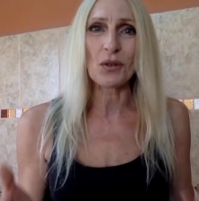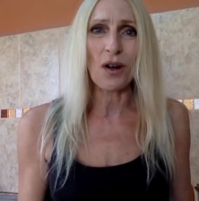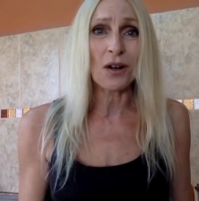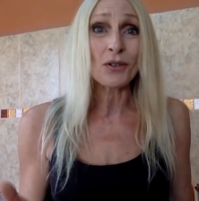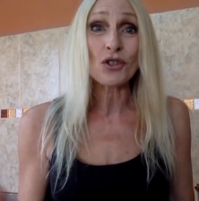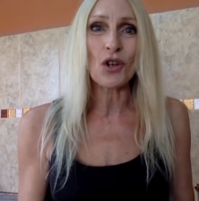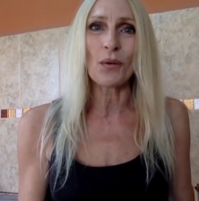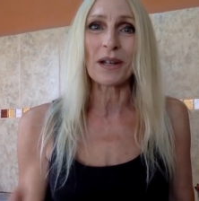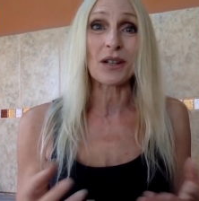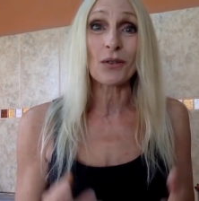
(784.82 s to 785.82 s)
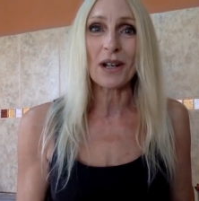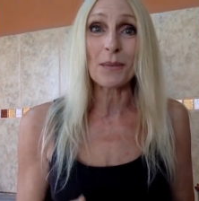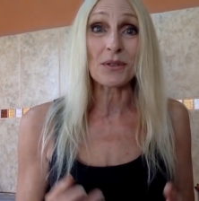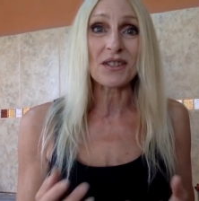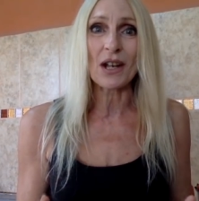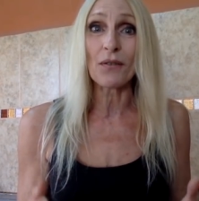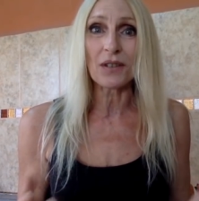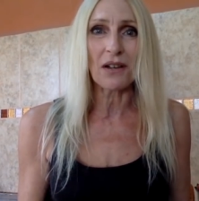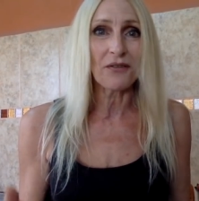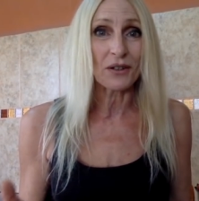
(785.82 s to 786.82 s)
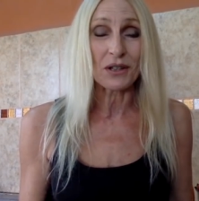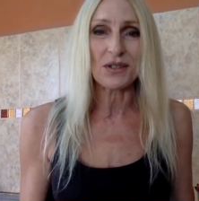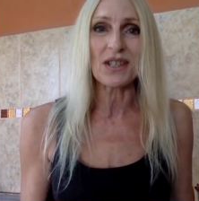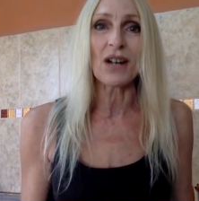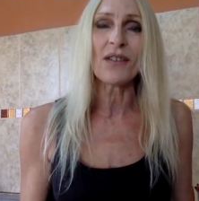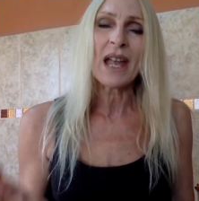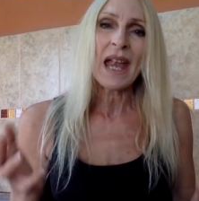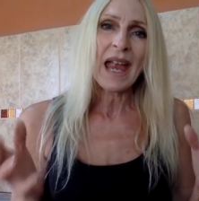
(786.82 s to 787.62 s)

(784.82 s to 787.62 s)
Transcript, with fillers: you are showing incredible self love for yourself